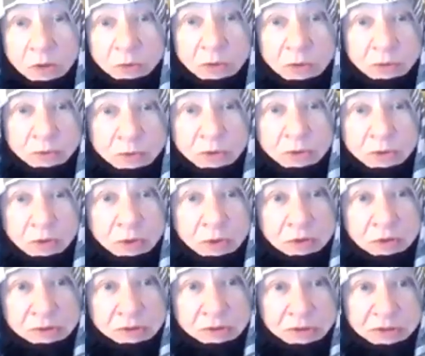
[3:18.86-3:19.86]
Well, you
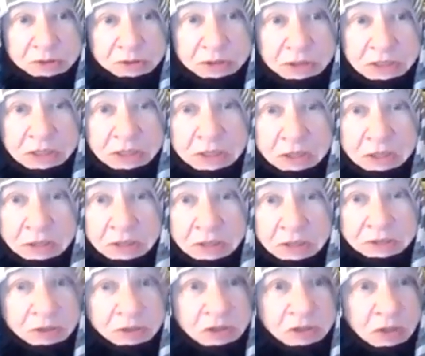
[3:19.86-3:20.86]
can see
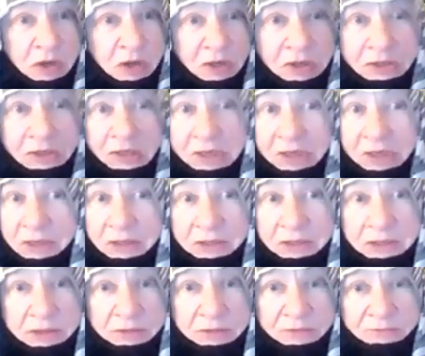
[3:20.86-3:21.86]
there's hardly
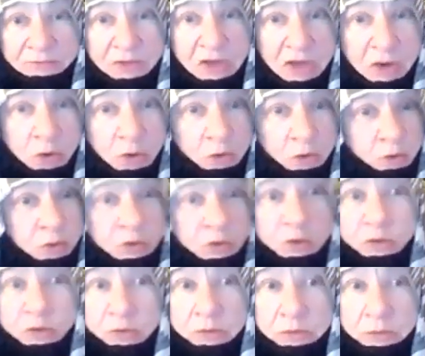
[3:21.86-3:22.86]
any of
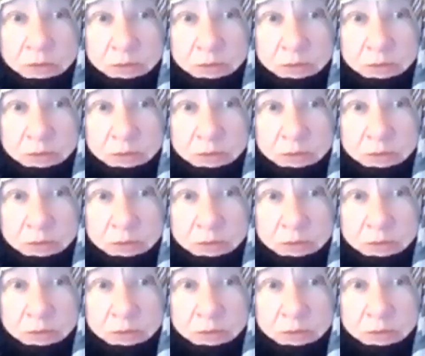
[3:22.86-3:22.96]
those.